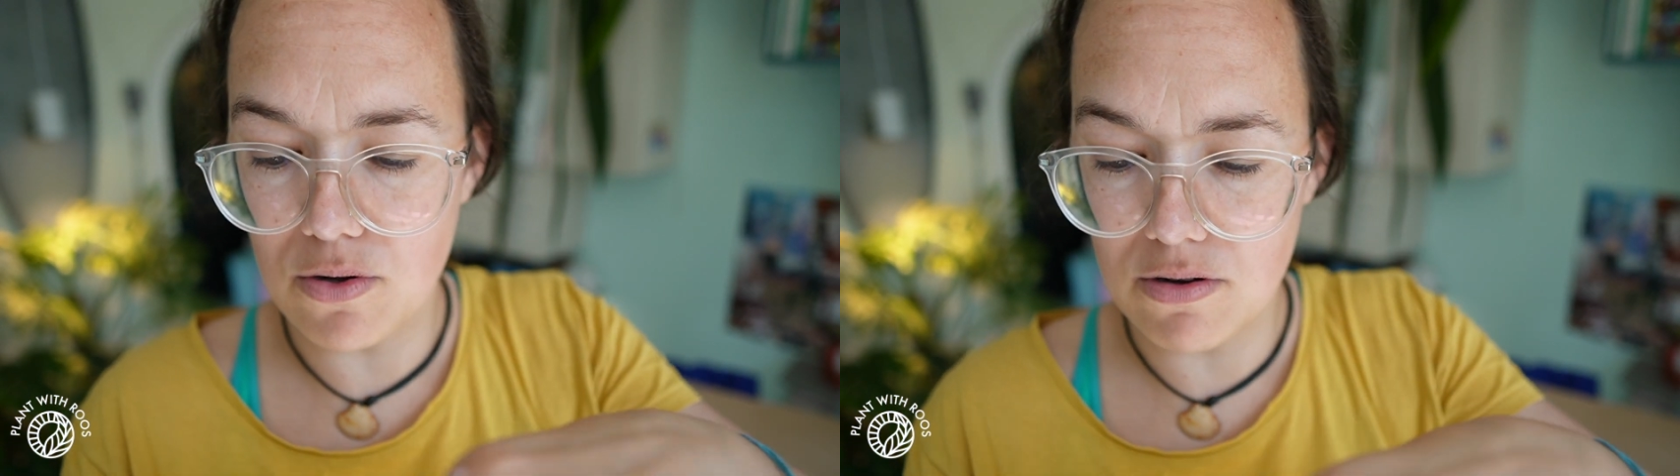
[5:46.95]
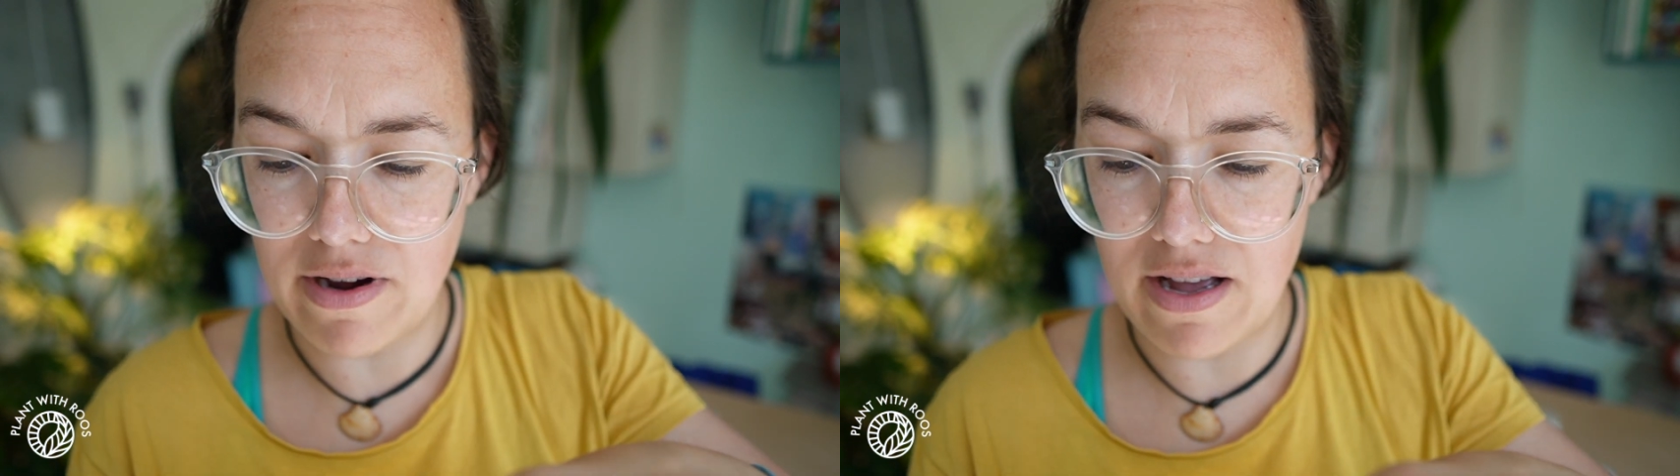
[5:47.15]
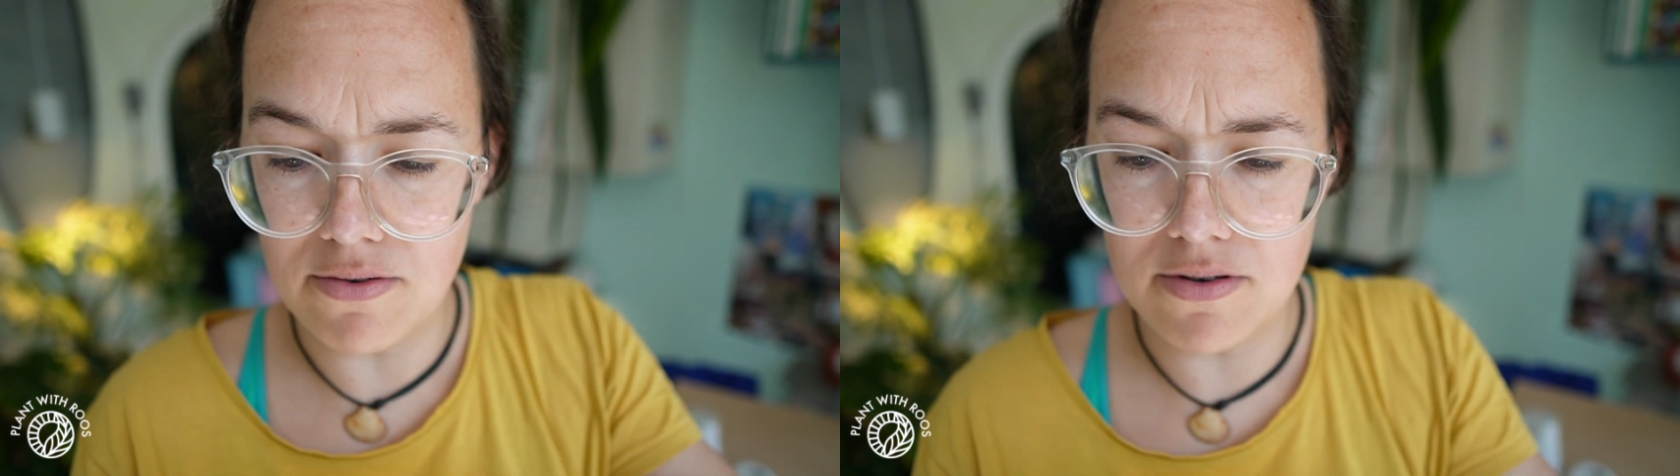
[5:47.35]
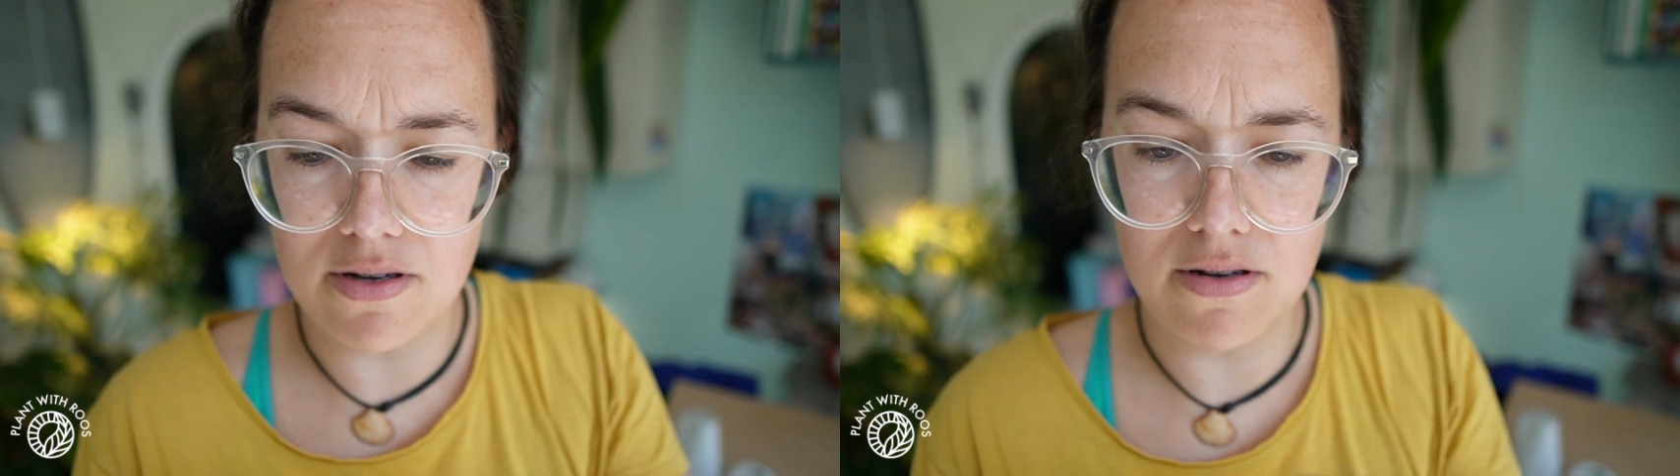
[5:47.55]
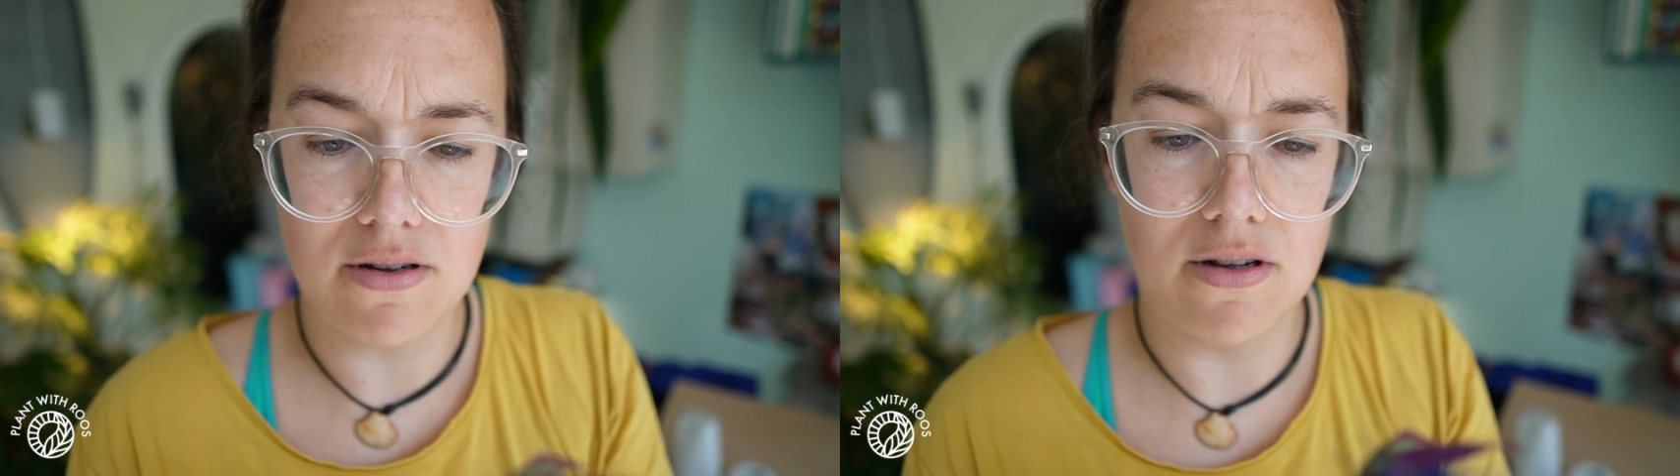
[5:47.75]
around.
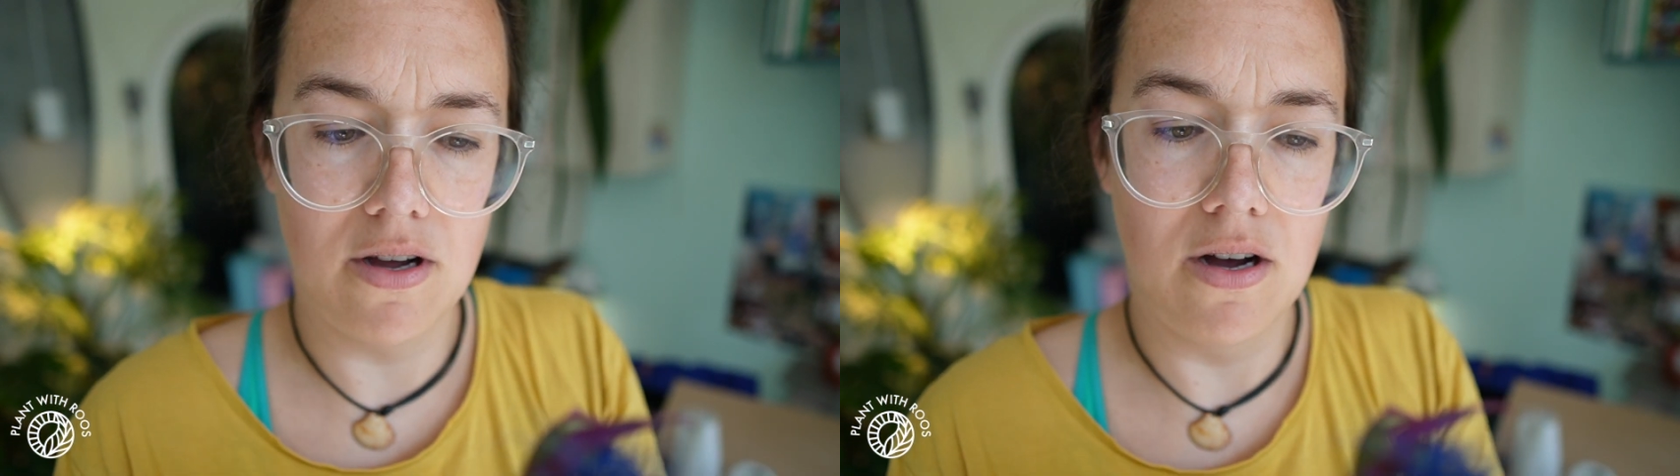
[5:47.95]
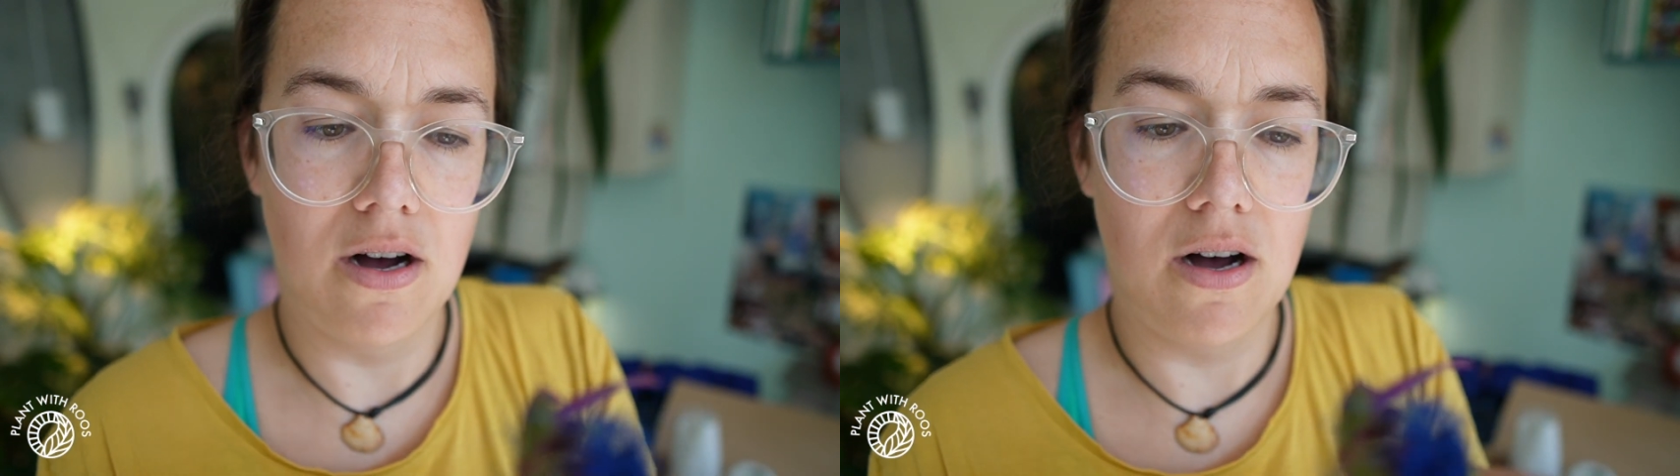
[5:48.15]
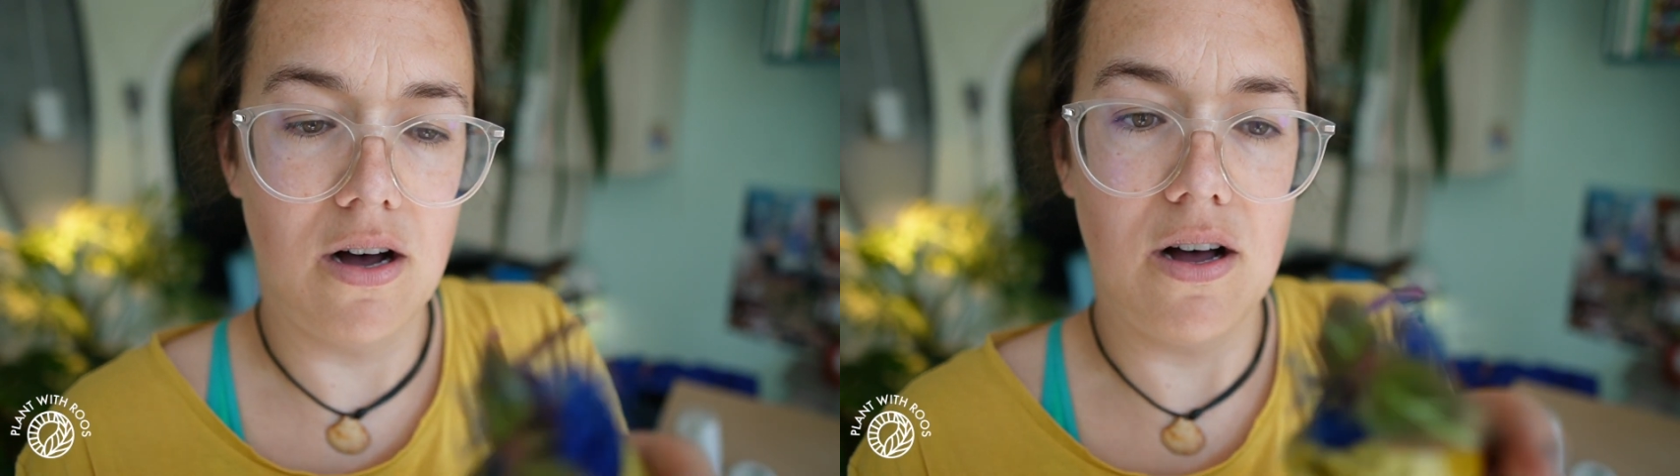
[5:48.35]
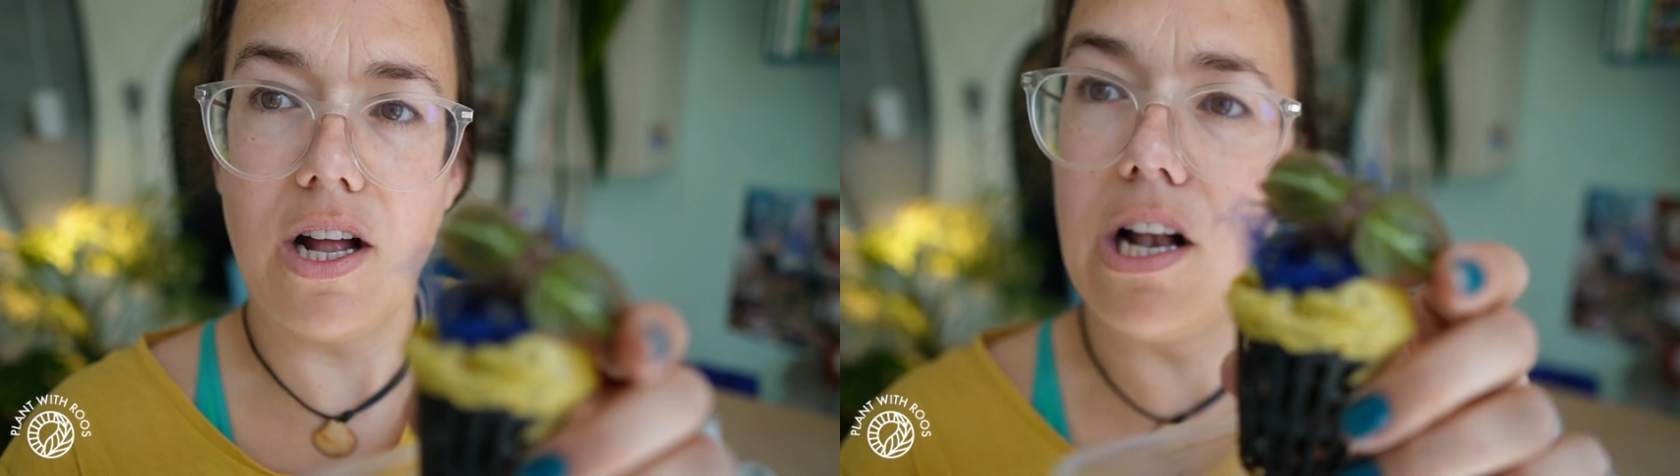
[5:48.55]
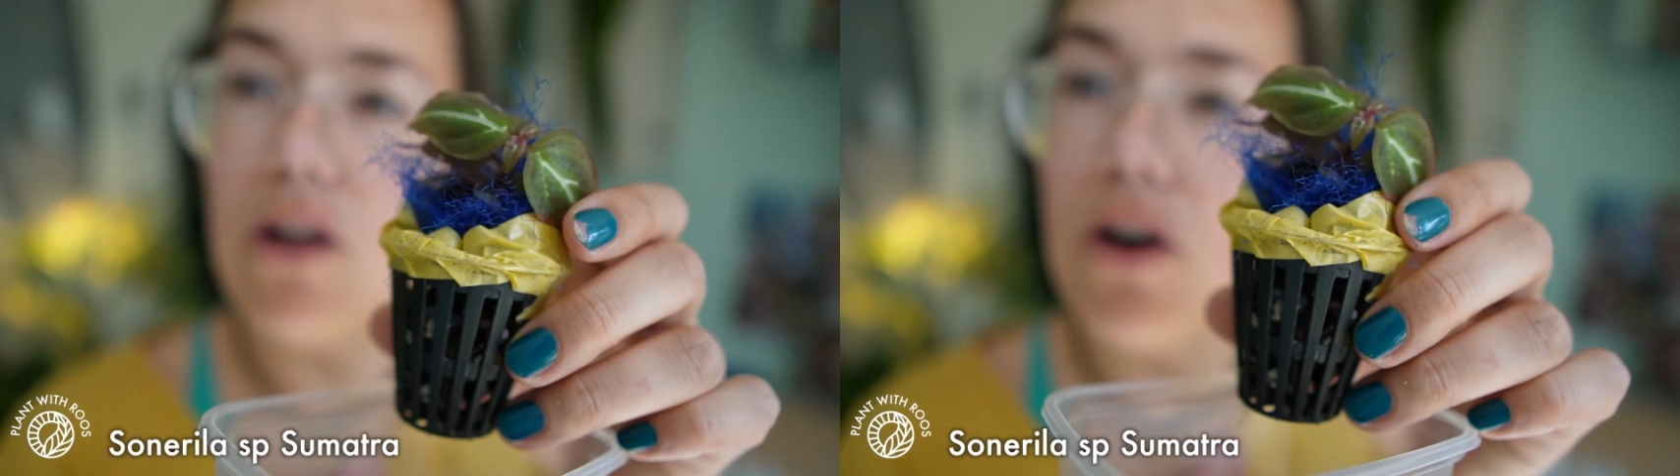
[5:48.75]

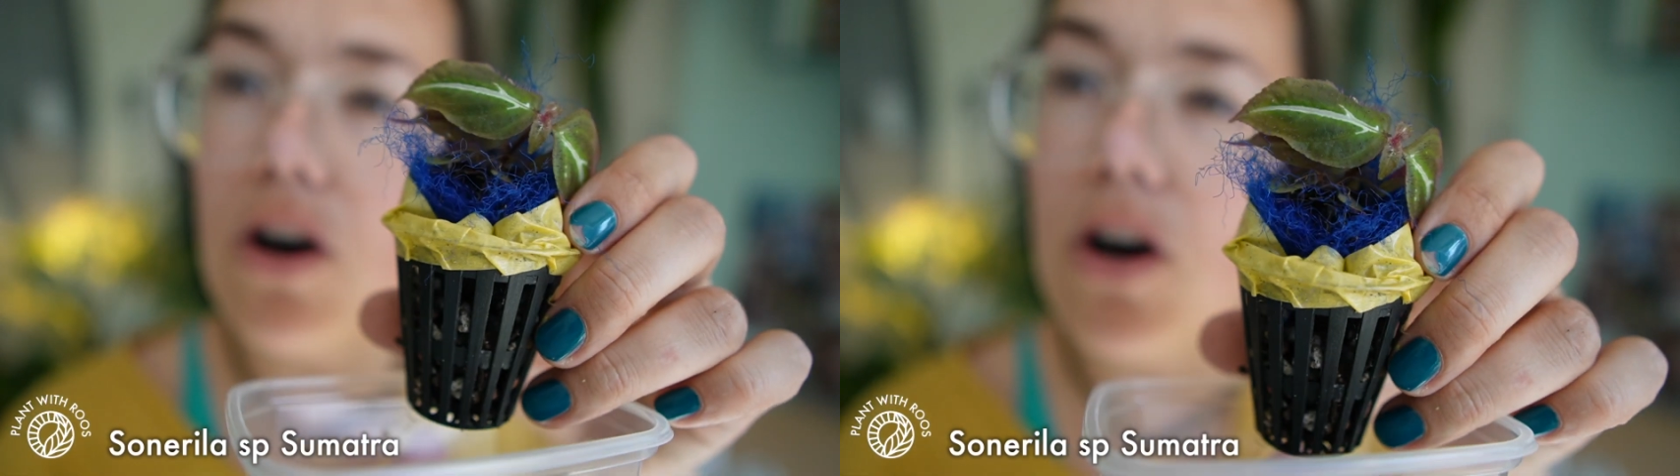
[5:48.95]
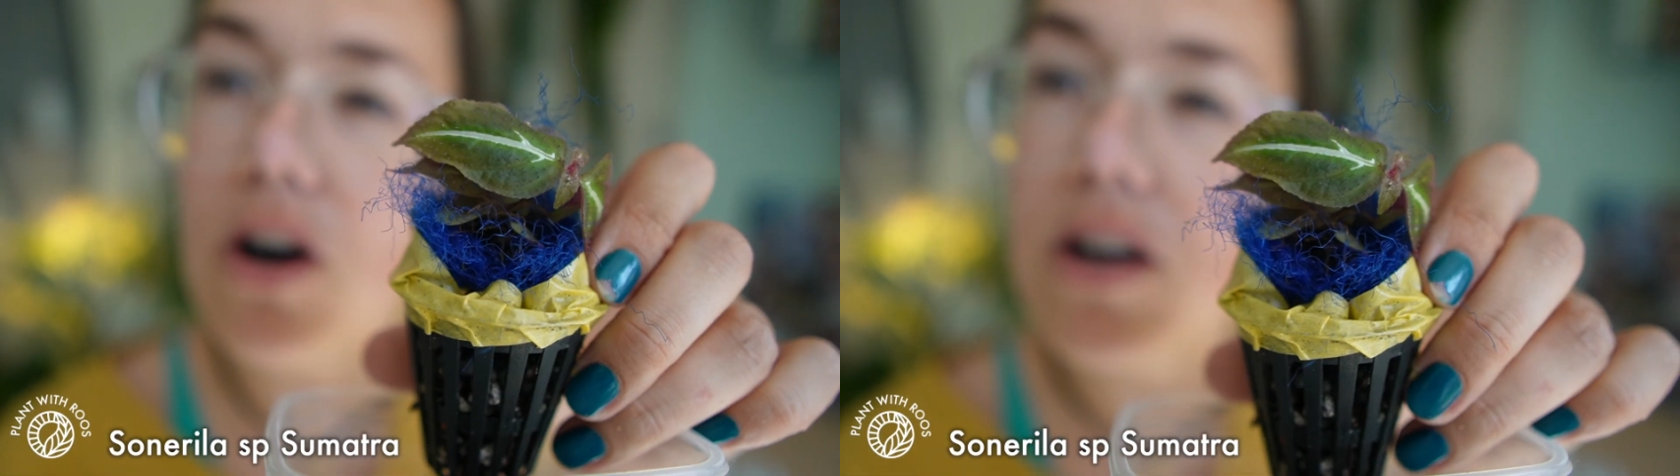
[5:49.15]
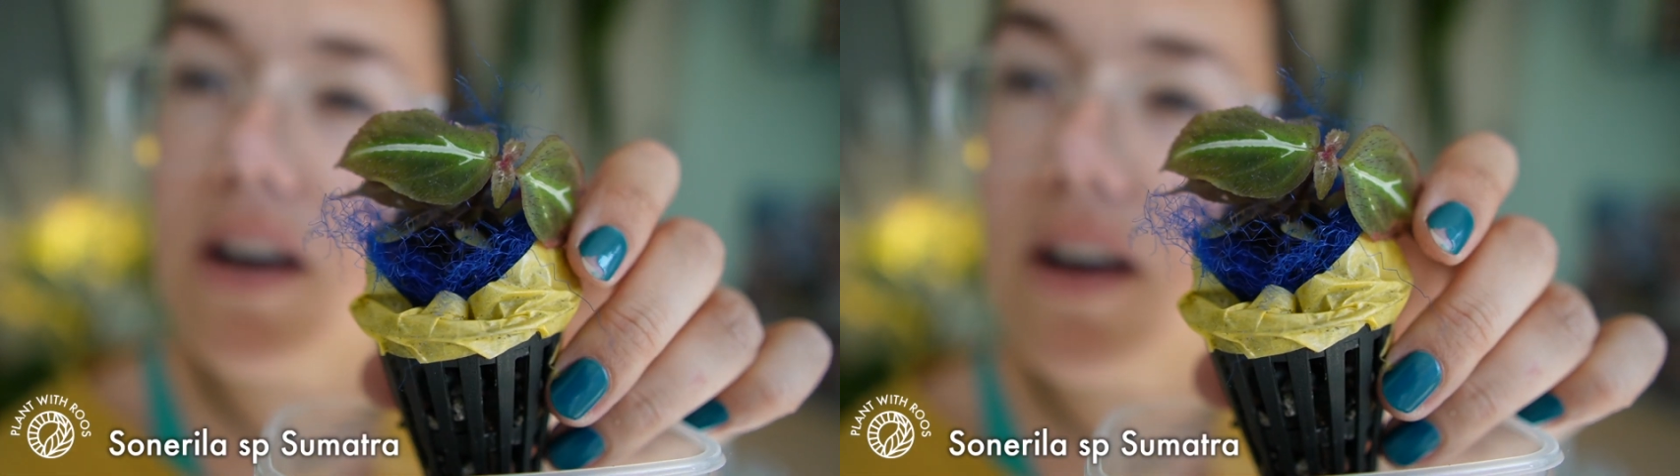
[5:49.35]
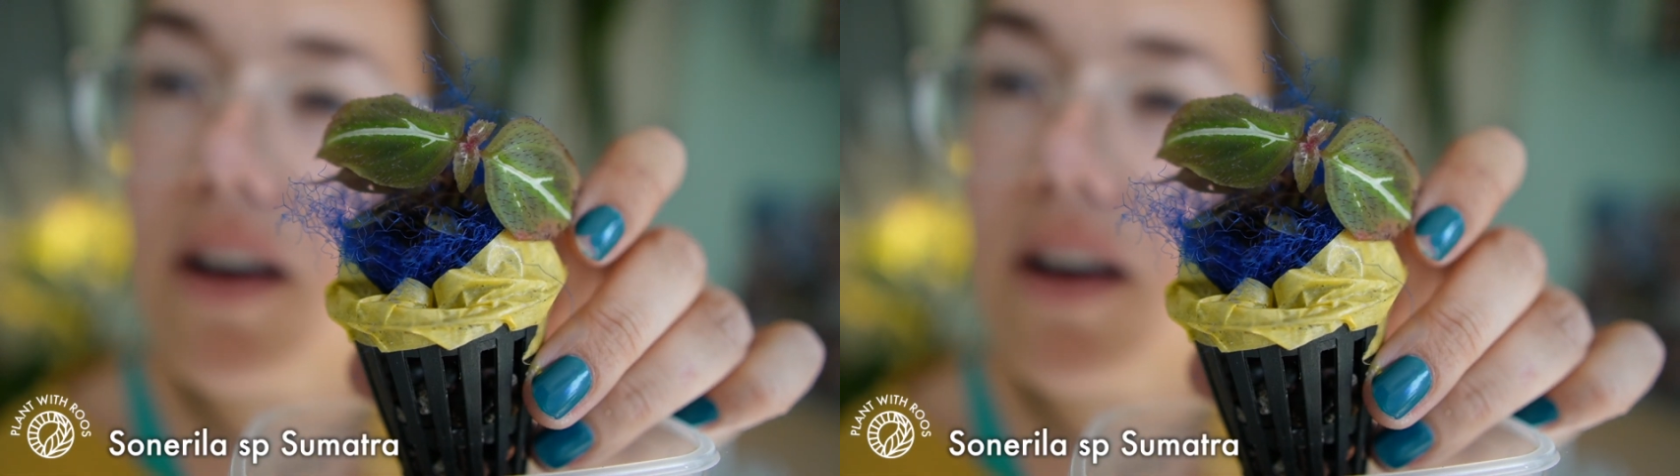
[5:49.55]
Look,